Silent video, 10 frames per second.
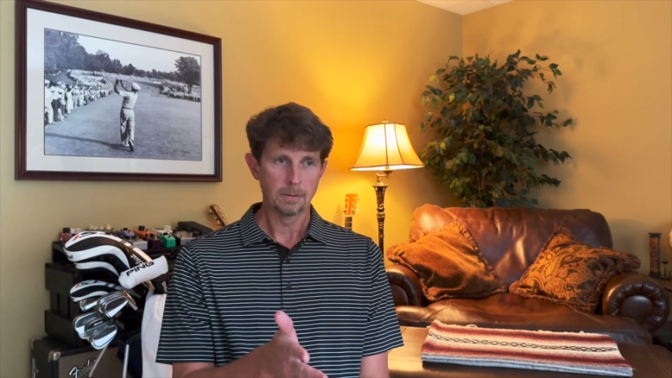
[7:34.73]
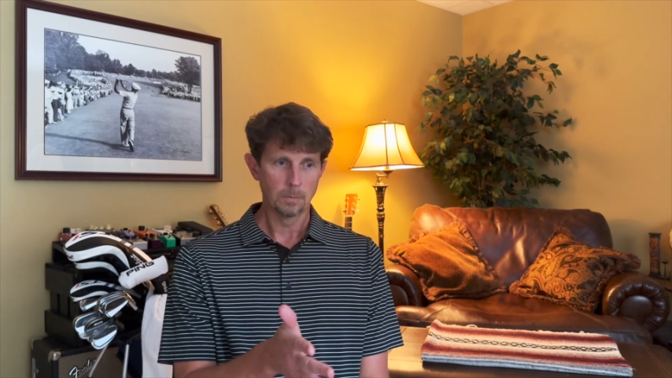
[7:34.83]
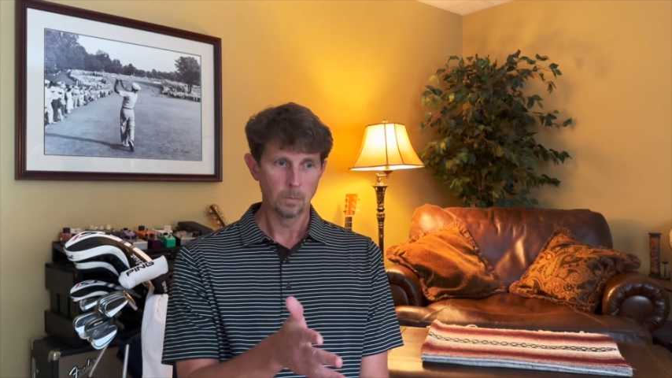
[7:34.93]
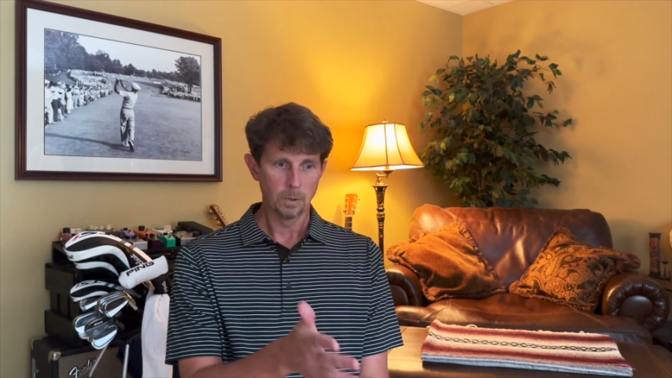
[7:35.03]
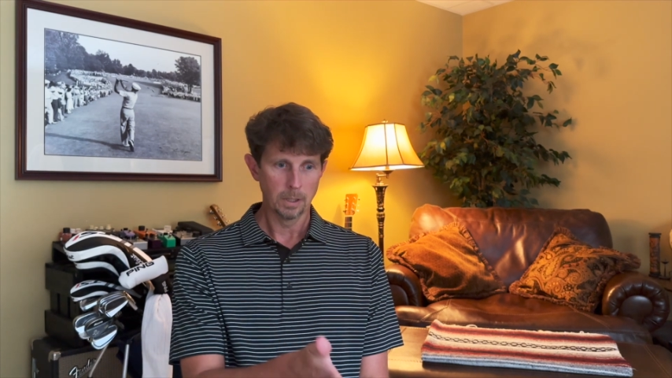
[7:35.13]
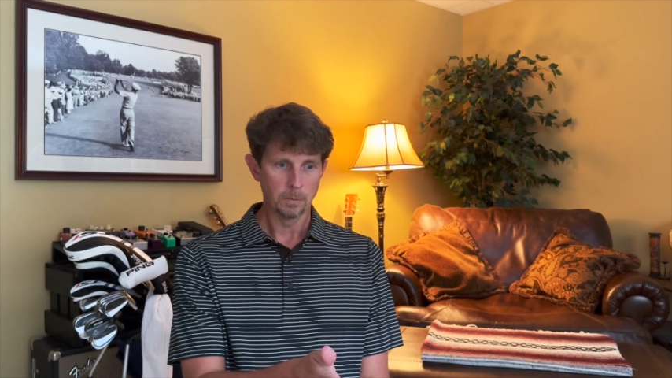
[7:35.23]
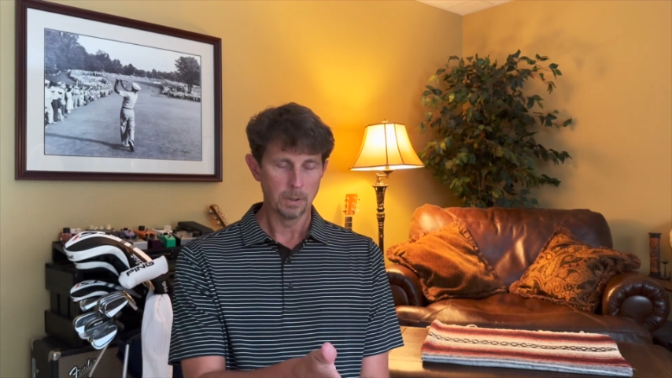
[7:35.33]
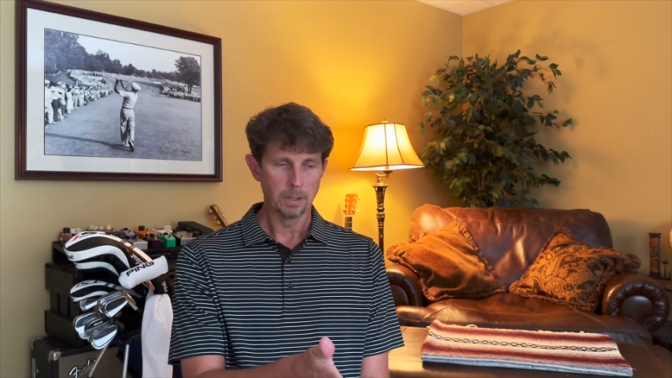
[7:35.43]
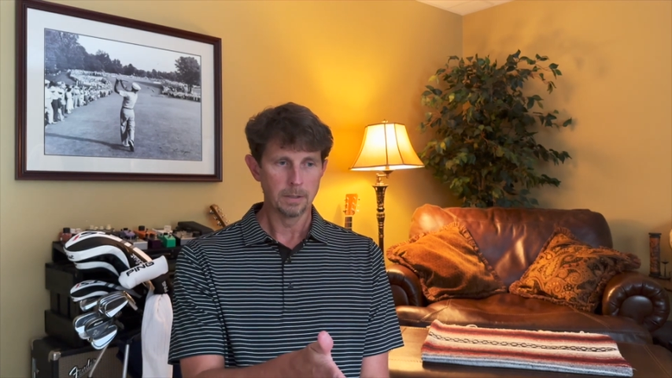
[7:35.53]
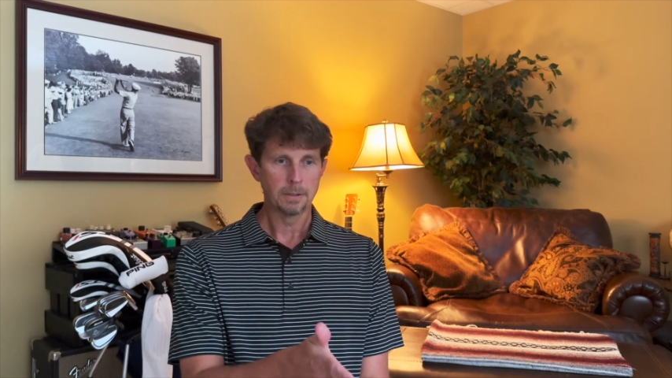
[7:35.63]
what it
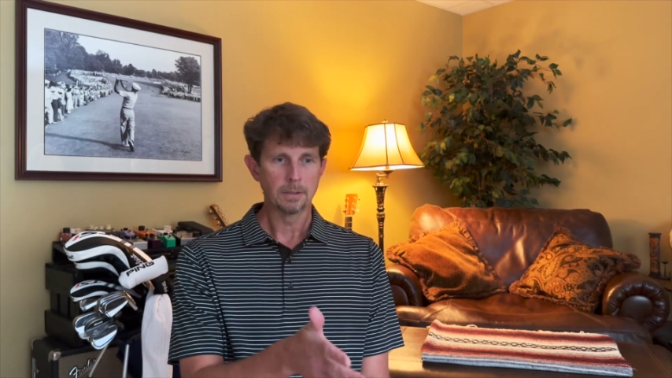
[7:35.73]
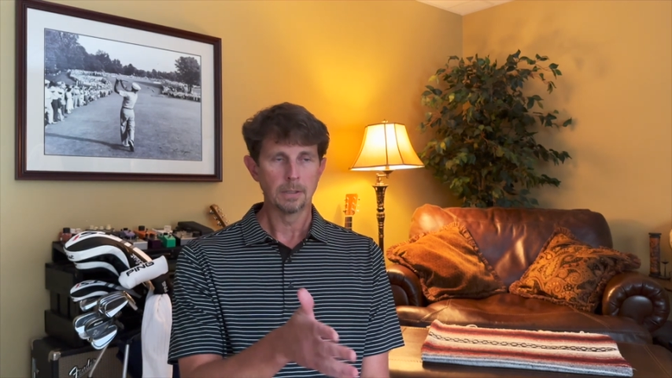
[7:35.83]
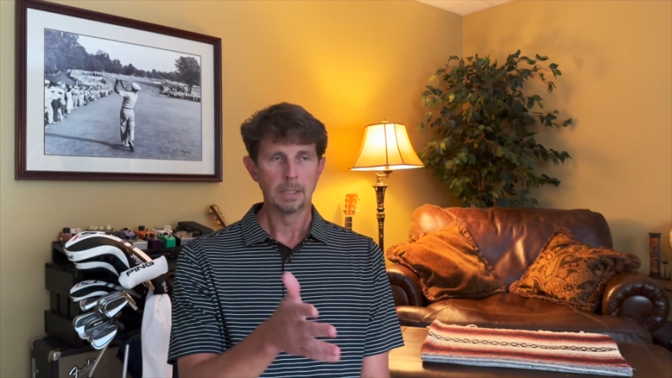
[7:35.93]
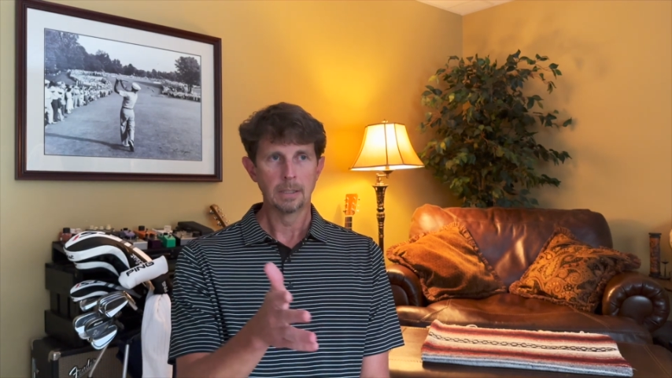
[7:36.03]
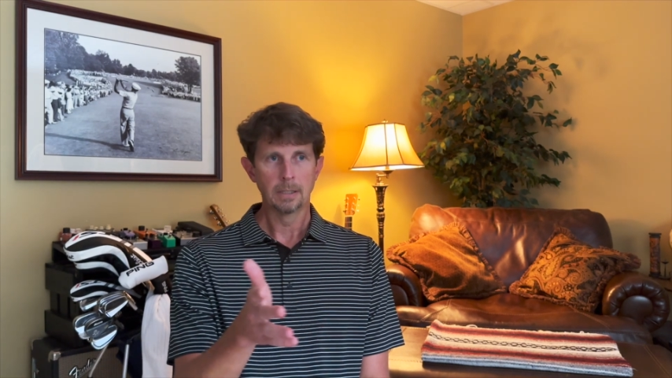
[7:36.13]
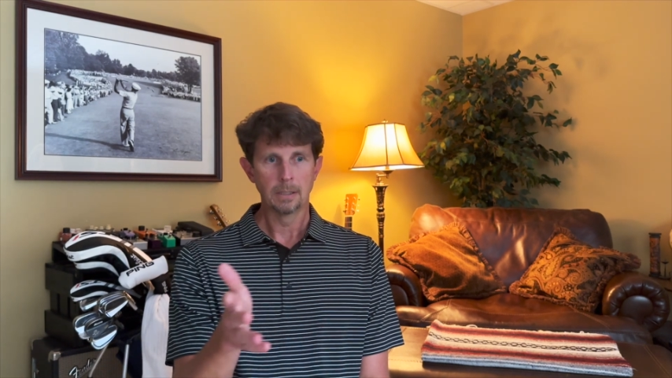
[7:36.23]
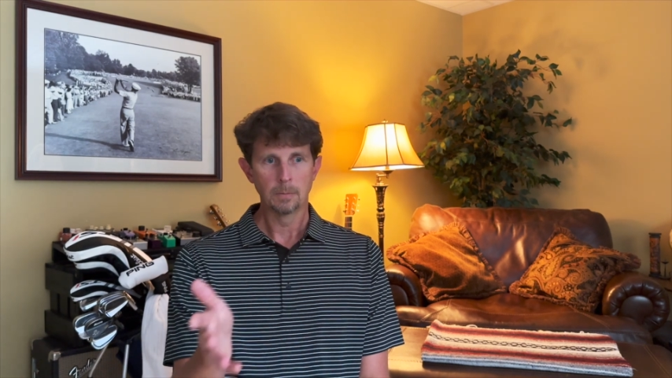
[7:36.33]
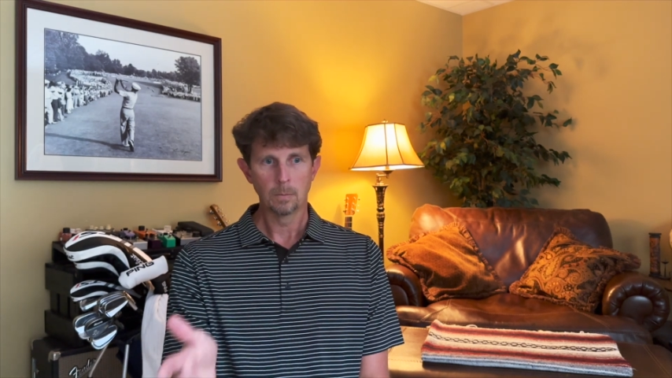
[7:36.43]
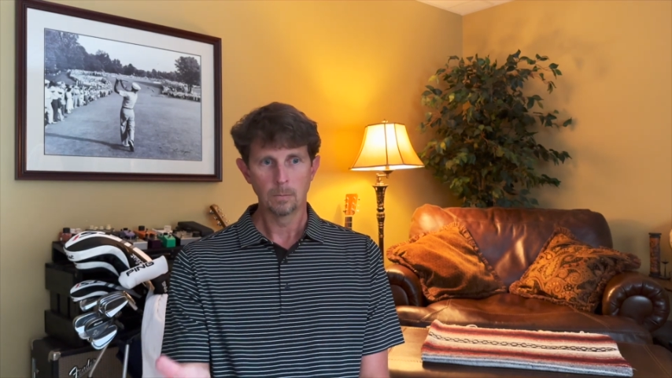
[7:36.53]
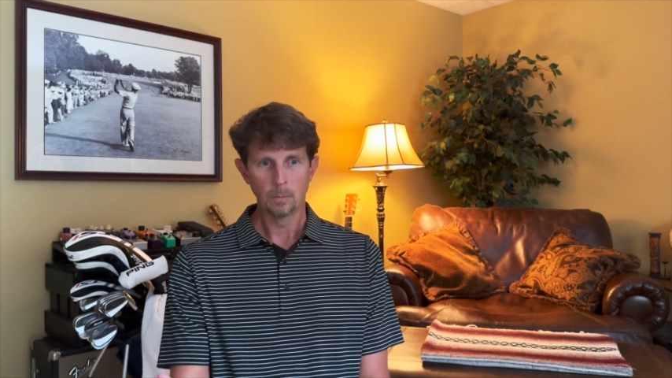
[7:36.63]
was and
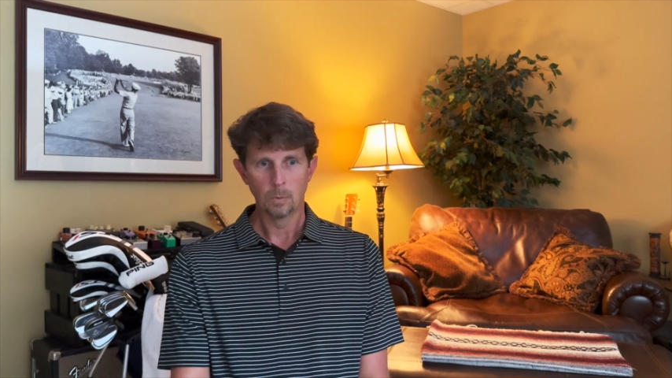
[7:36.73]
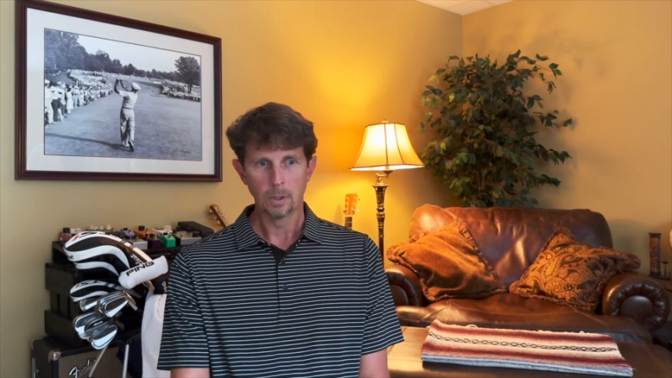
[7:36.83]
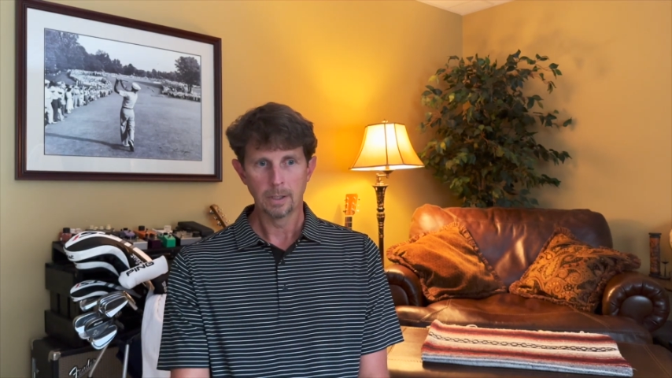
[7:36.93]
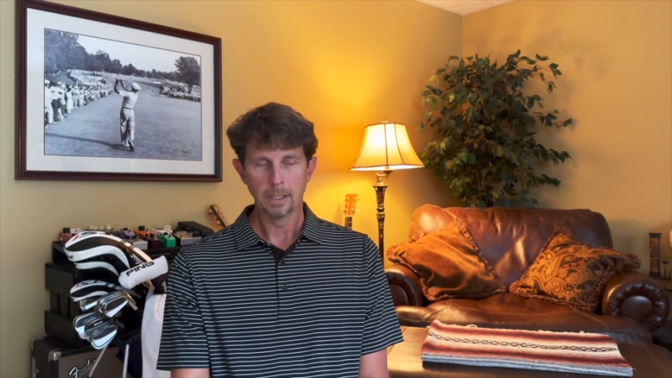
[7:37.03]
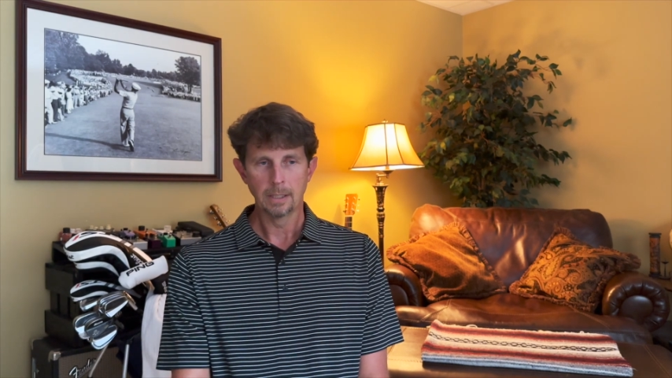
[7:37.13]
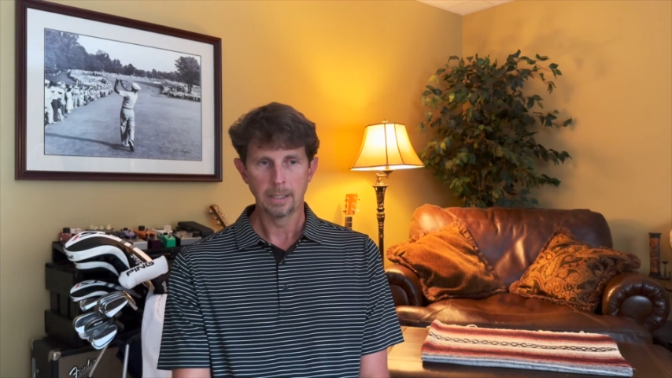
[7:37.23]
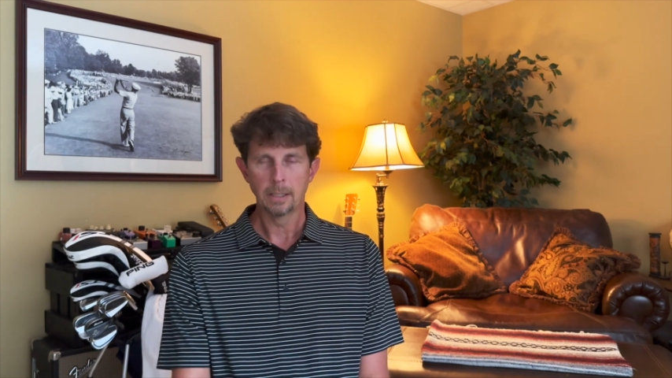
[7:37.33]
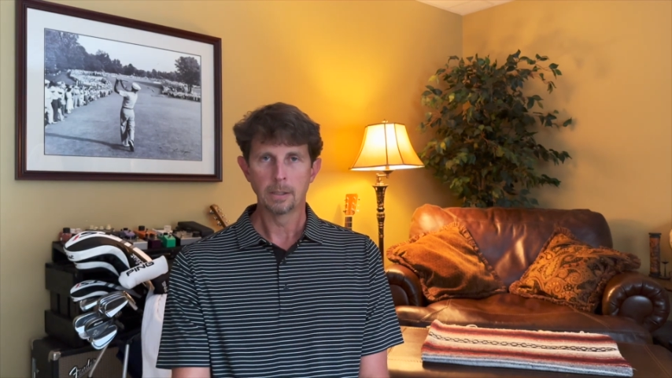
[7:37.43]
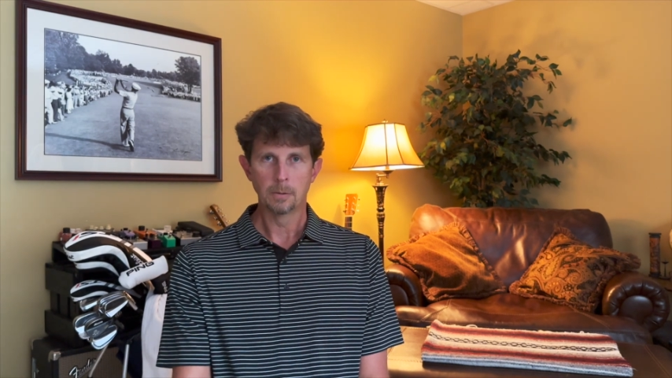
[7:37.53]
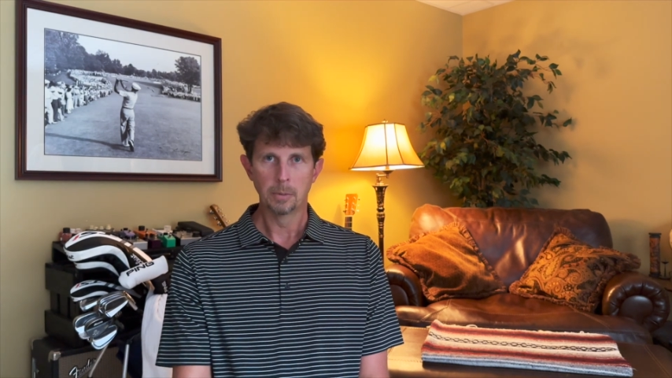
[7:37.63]
then what they
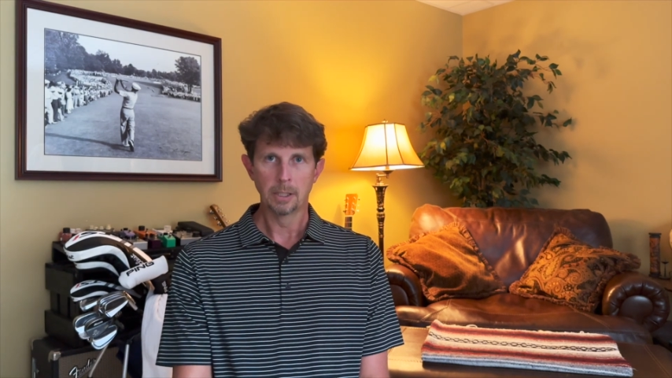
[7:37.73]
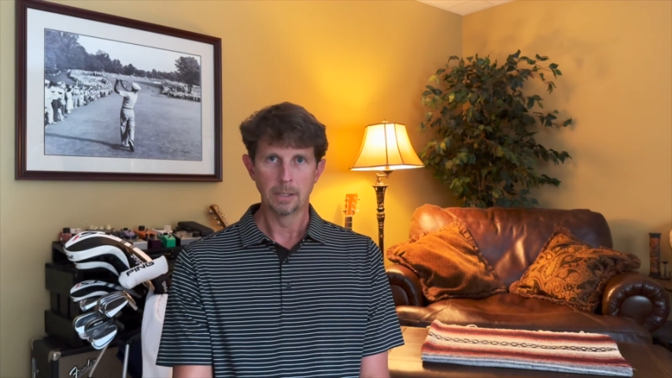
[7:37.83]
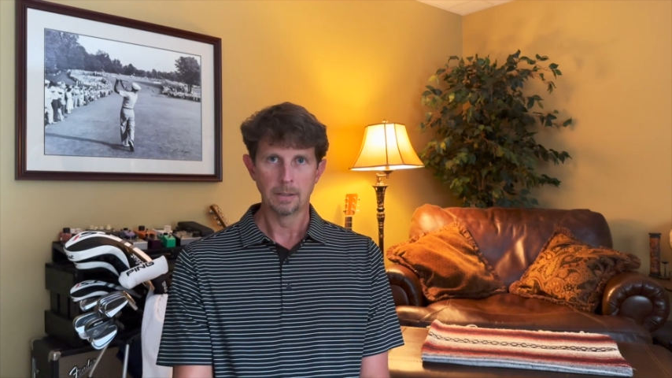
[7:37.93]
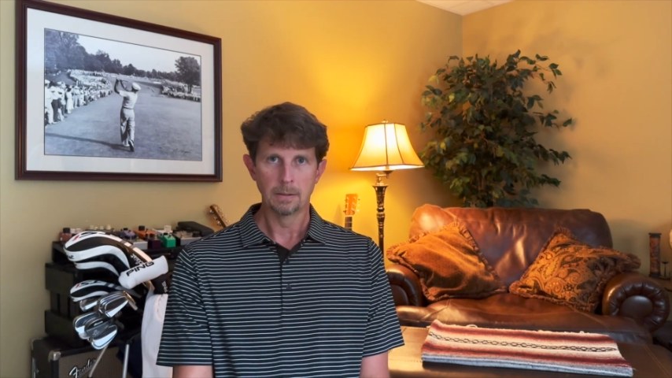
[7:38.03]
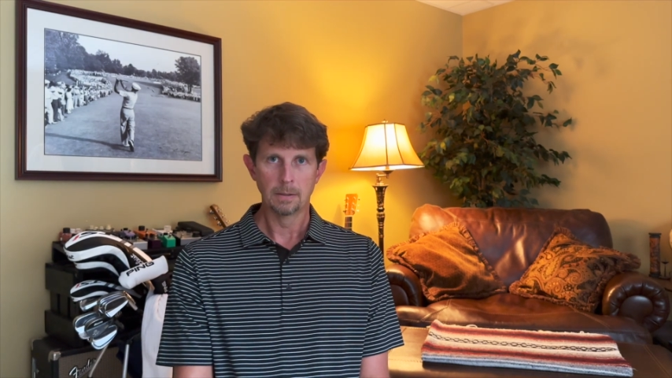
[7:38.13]
needed to be